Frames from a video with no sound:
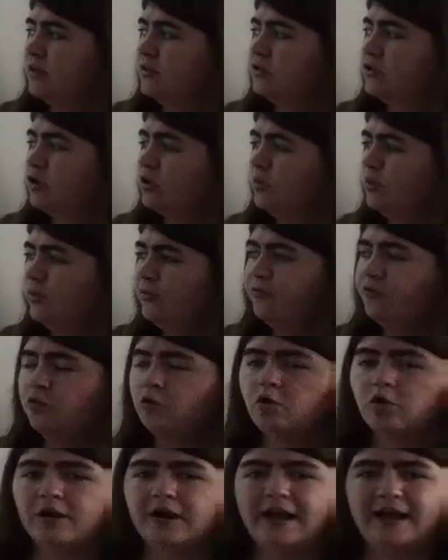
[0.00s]
2 and
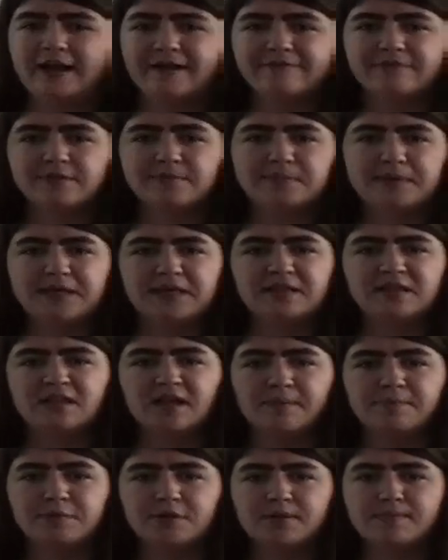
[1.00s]
4 have to be
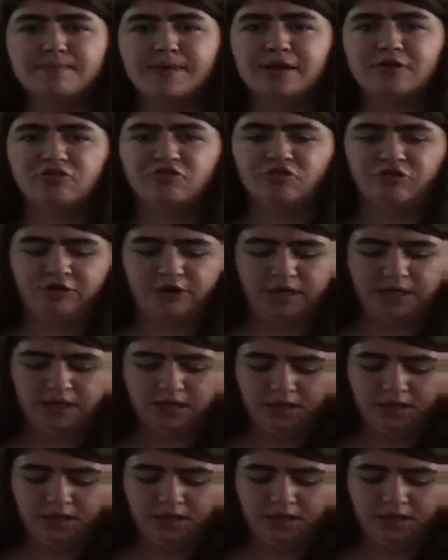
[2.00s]
supplementary.